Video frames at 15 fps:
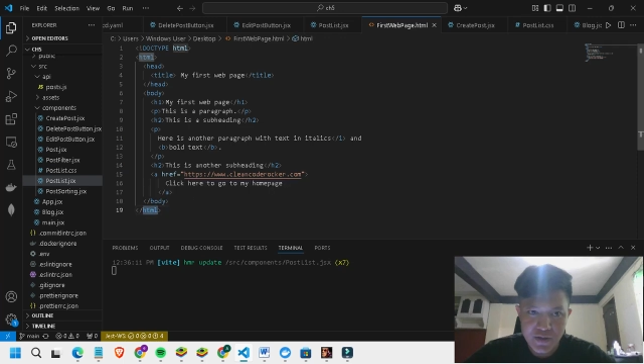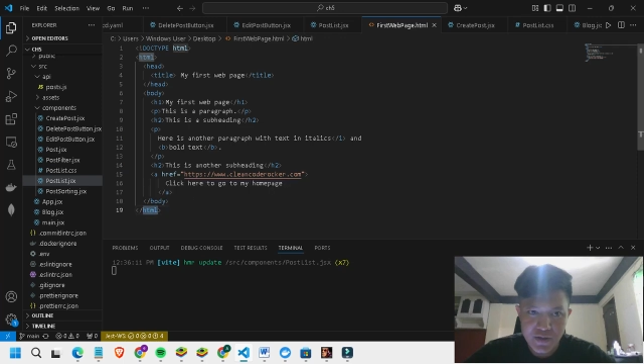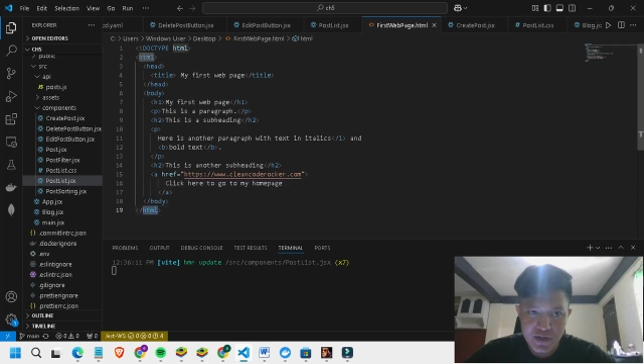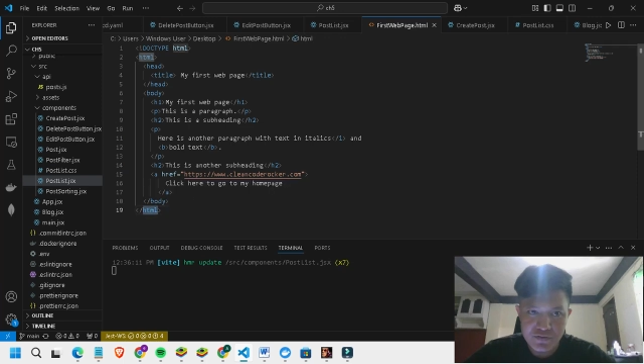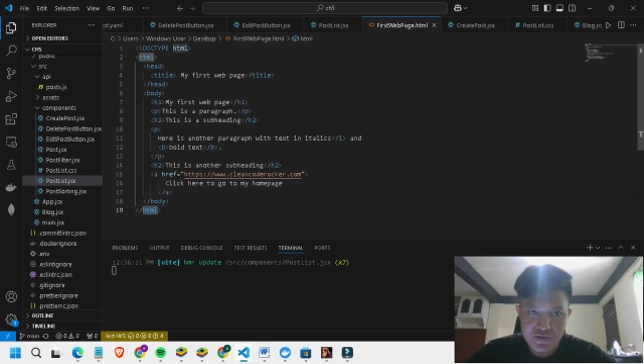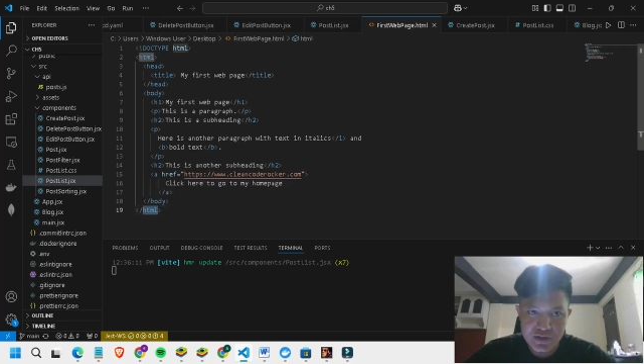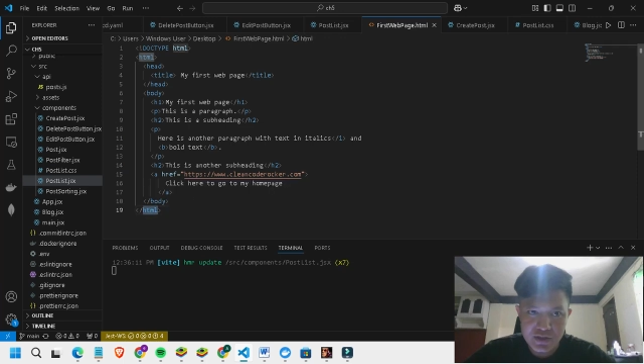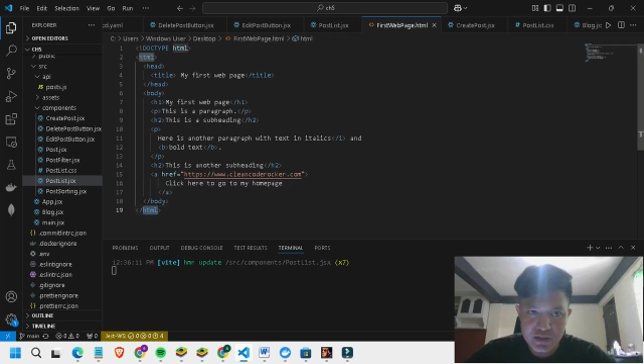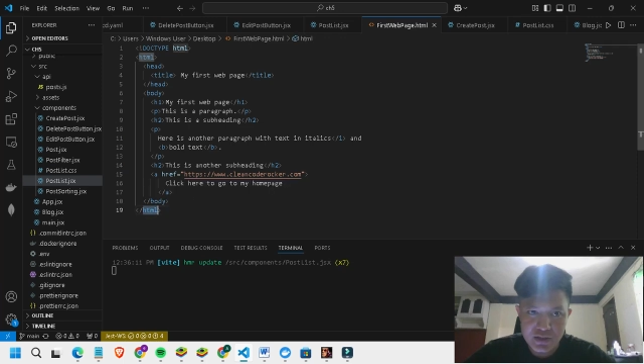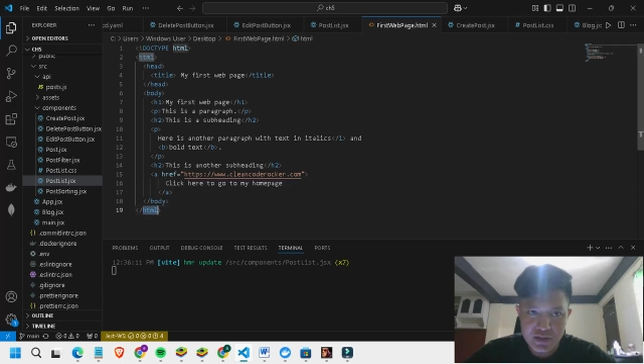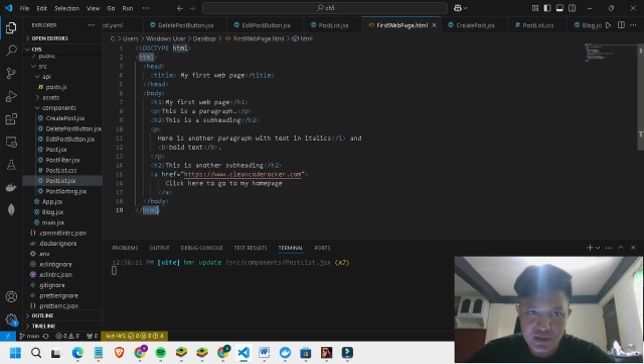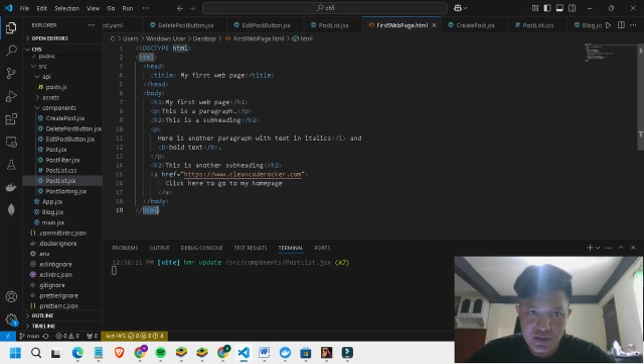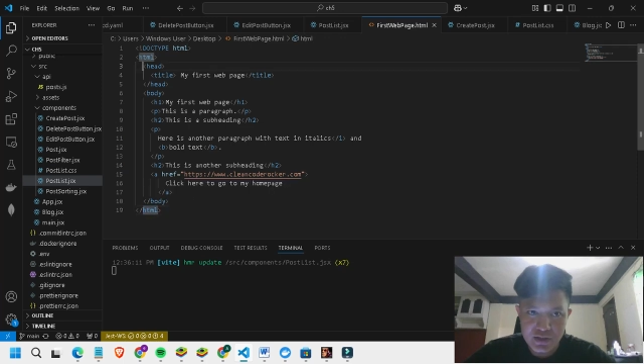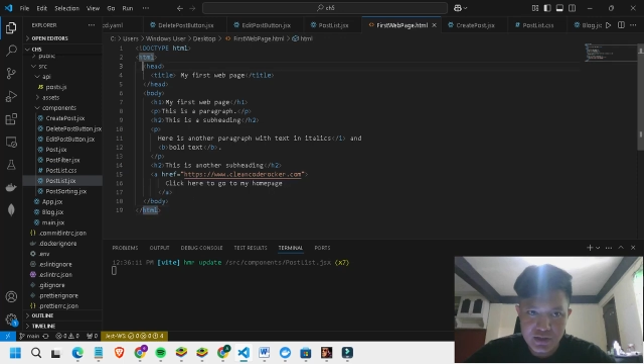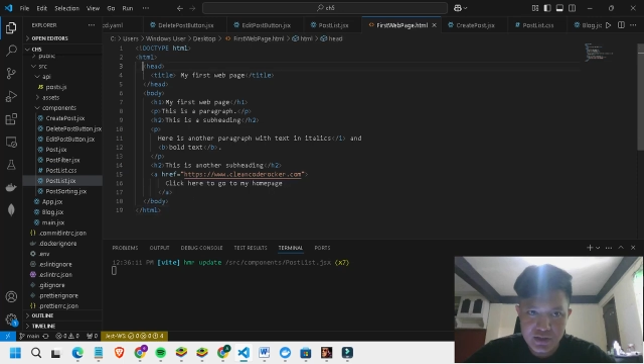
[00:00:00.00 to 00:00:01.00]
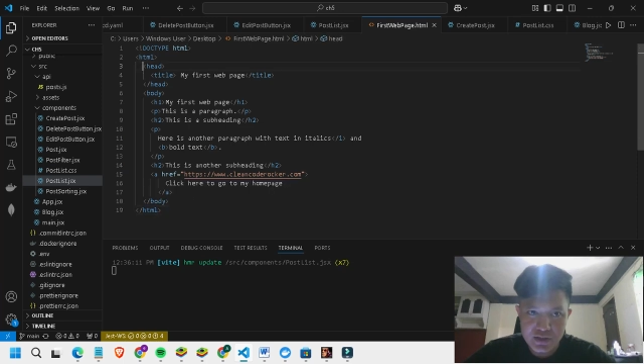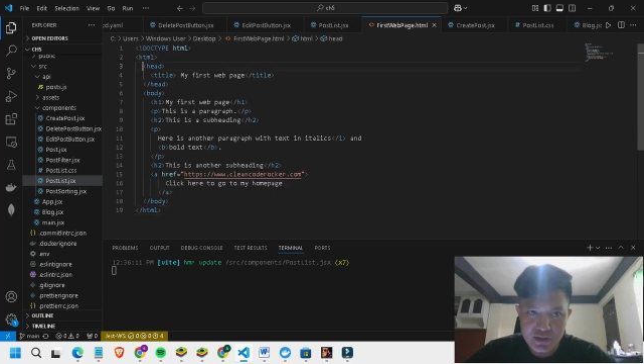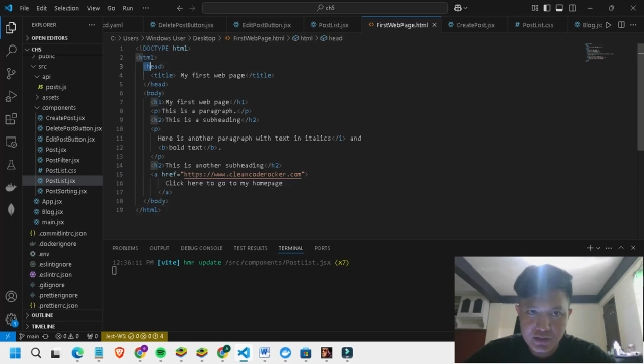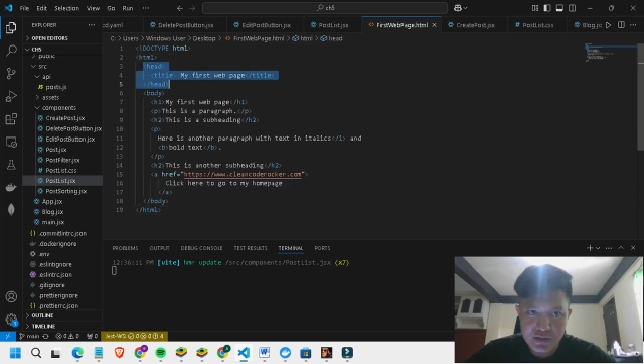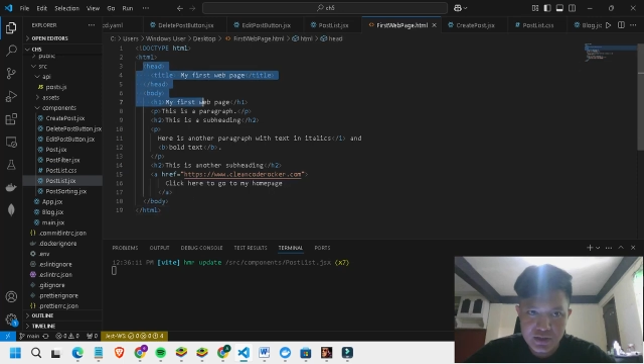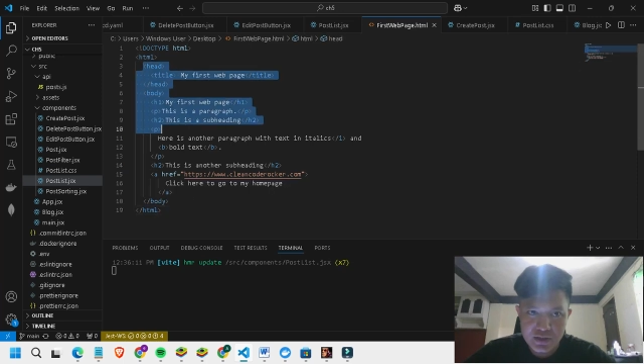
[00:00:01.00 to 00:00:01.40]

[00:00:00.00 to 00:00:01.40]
everything here